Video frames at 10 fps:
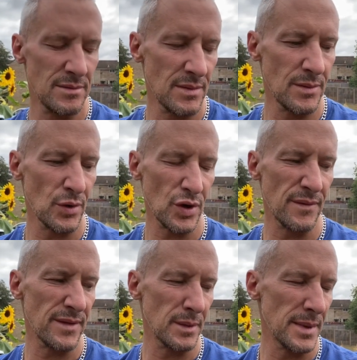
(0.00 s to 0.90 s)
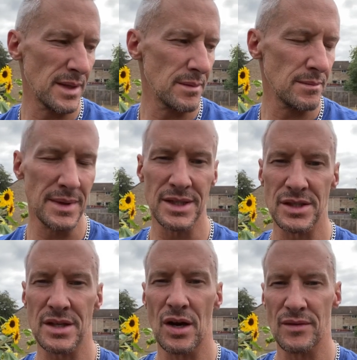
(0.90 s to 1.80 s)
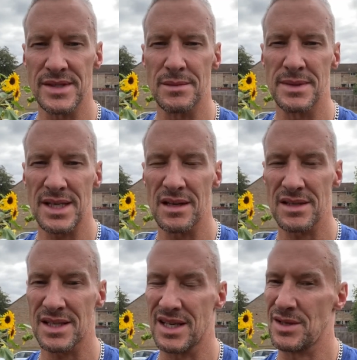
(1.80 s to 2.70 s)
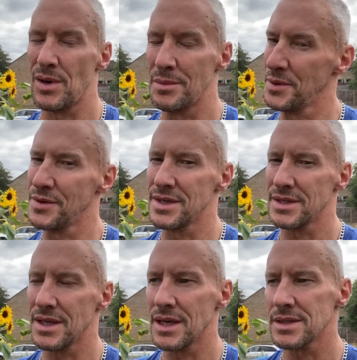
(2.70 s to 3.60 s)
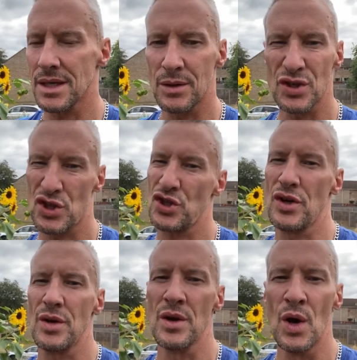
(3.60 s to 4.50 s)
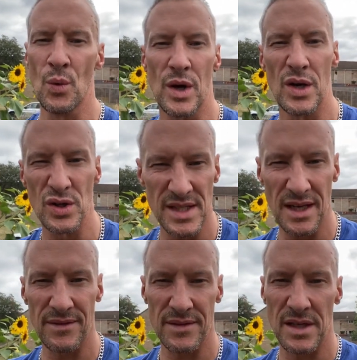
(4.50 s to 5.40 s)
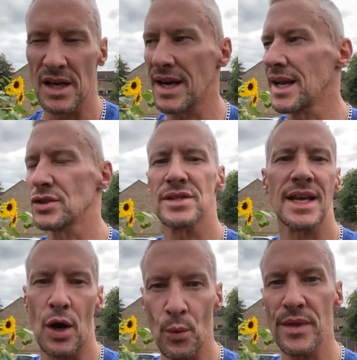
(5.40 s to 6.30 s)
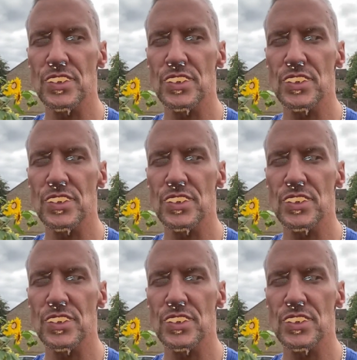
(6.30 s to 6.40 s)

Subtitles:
I'm not going to film it, me just harvesting potatoes, that's quite boring, isn't it? So I'll just show you what it looks after, and I'll just get on with the